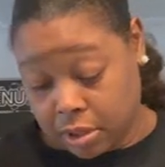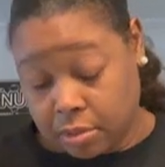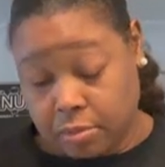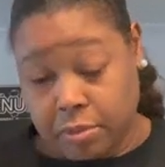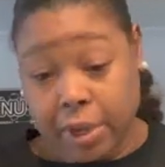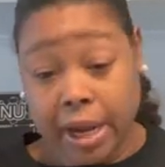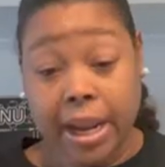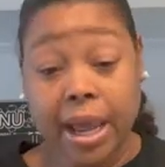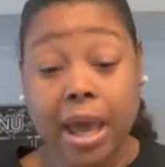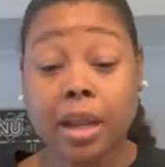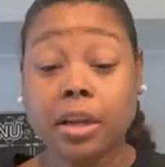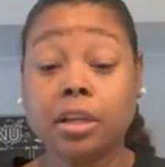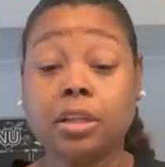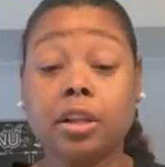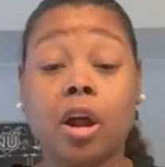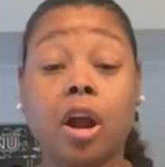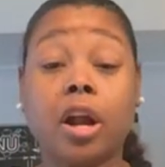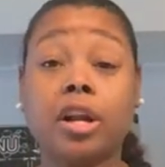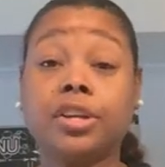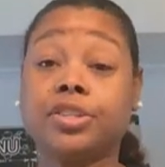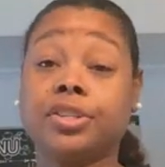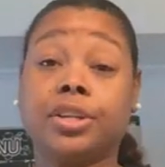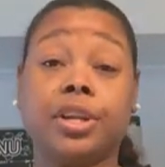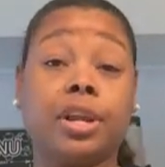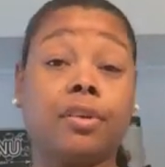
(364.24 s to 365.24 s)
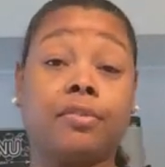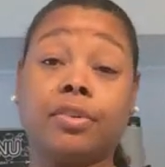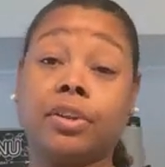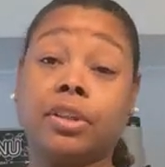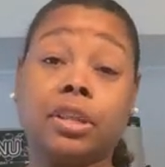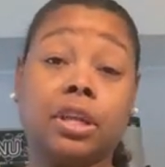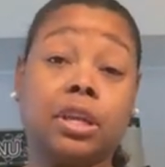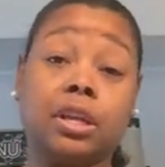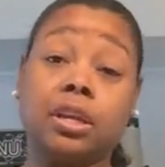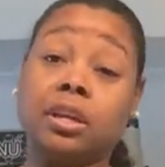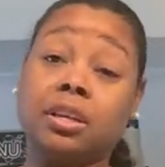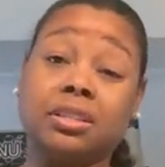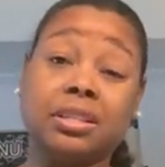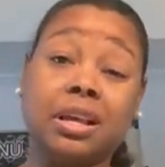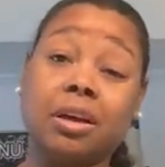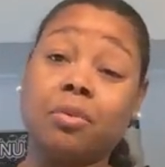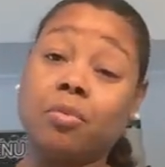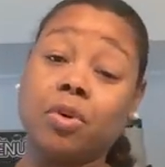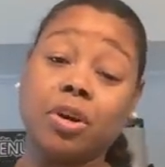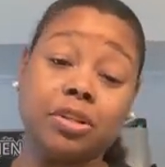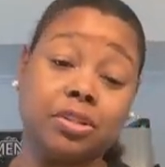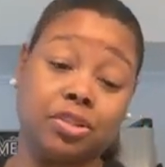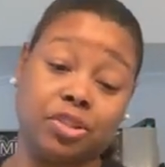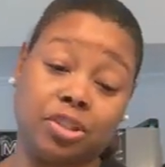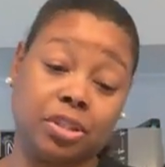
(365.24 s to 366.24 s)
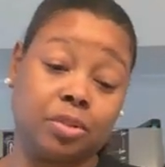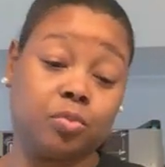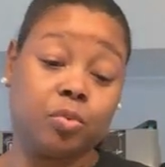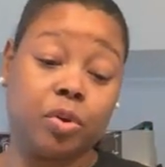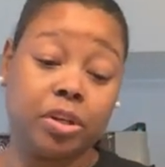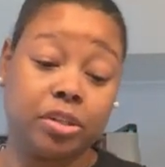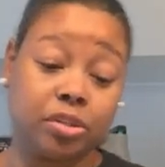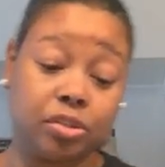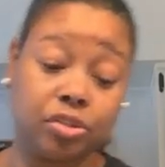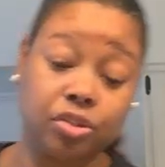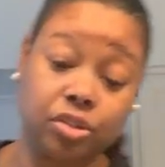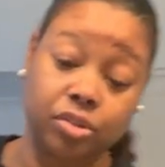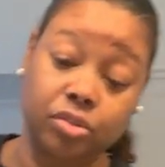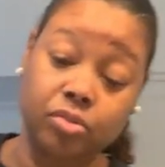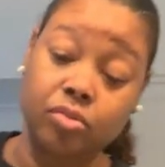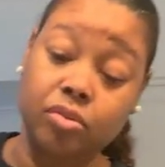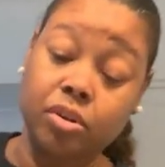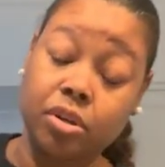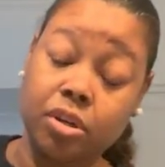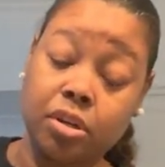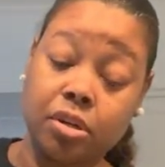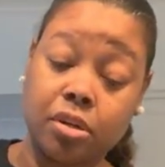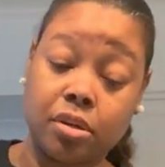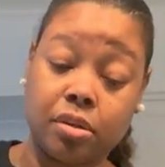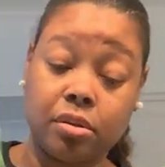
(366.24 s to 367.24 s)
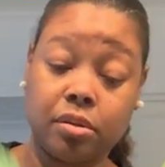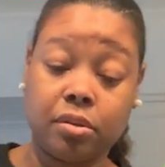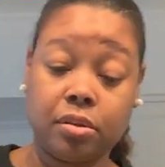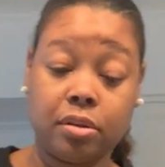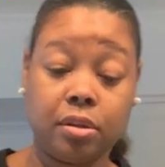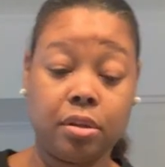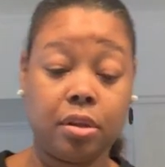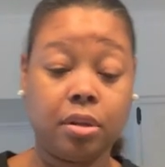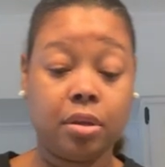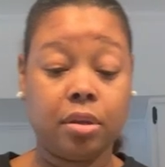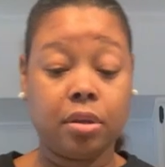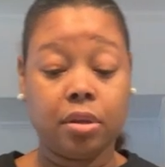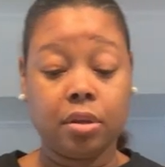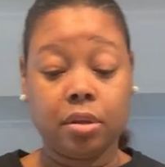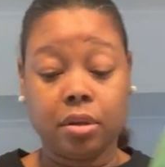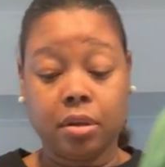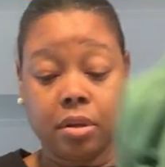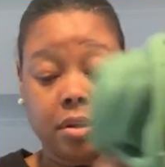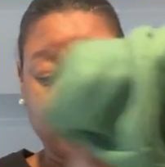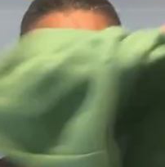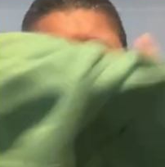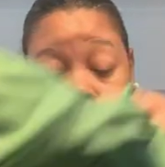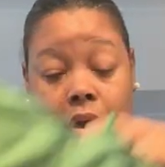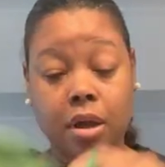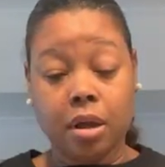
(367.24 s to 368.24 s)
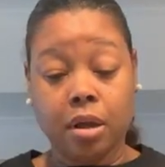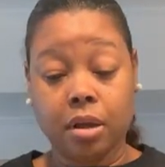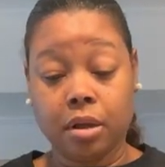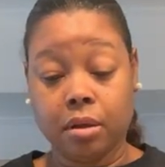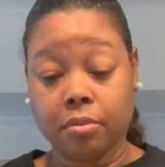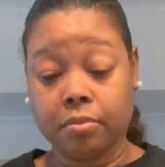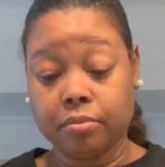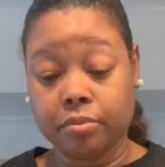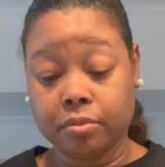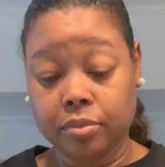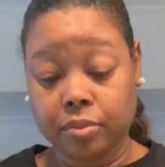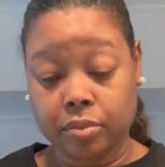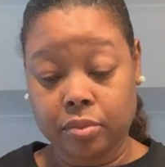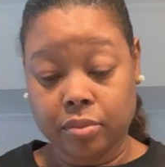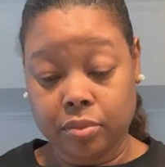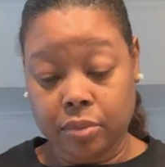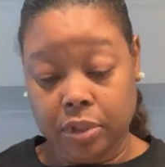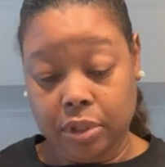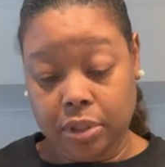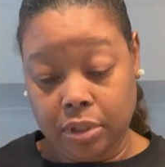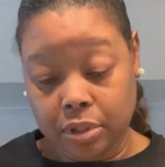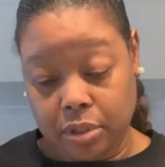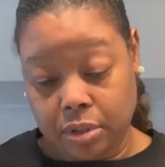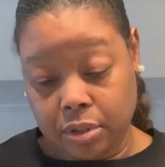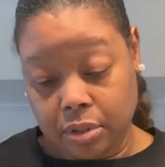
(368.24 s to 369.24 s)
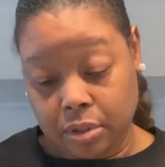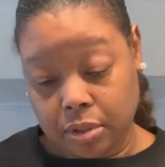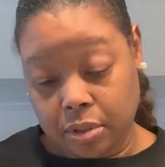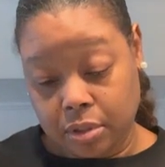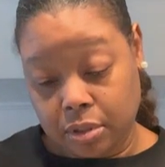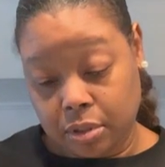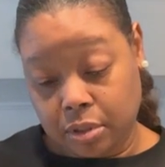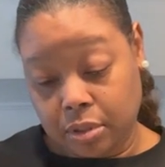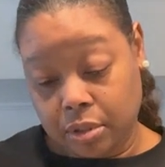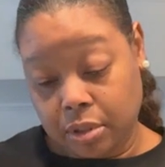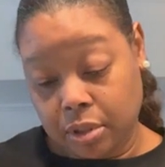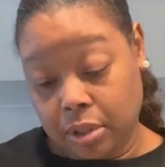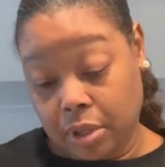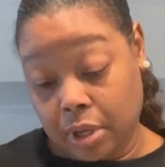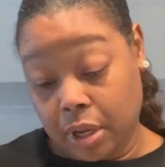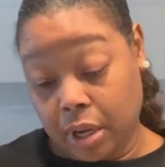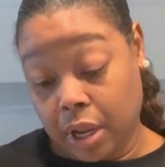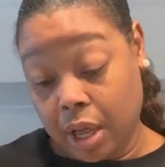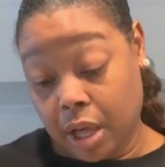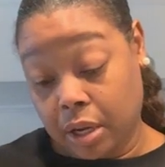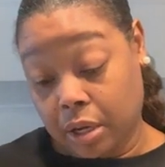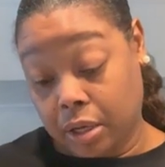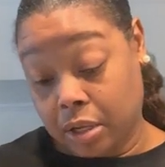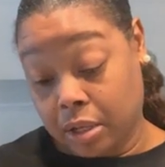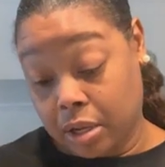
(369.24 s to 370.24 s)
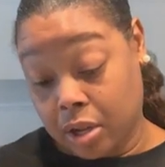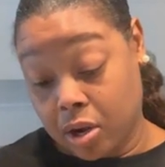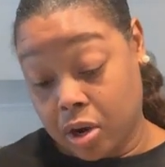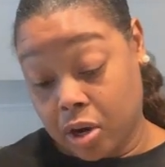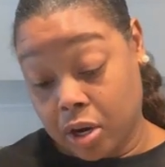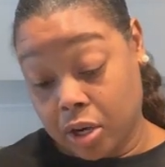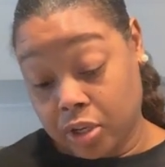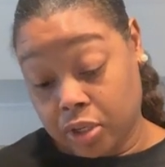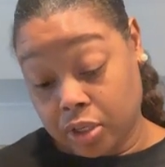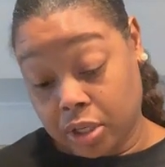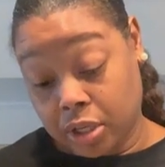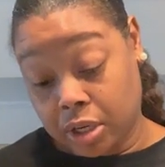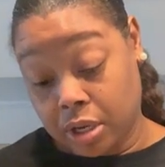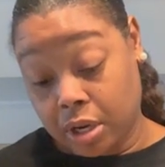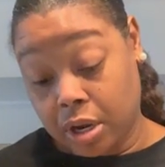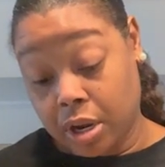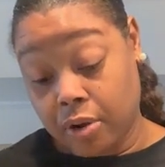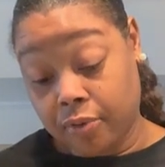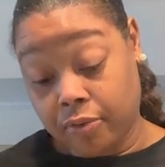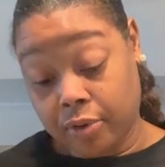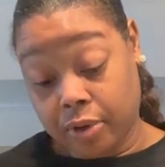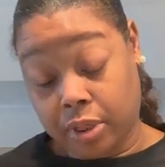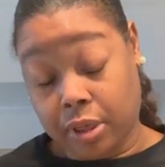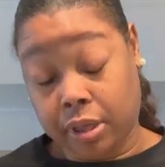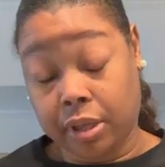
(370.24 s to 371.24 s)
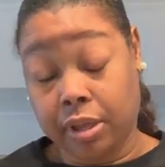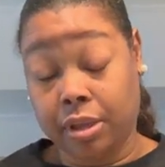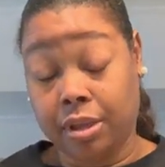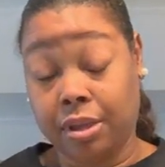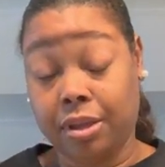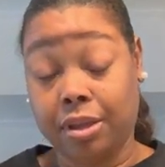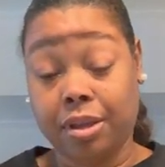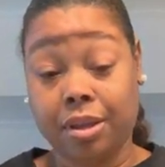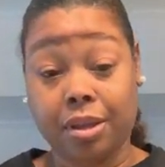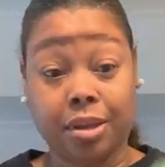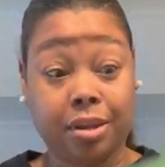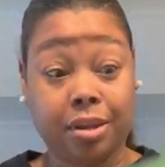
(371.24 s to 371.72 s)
But I got a large in everything because I was just wasn't sure. Um, yeah, I got a large in everything.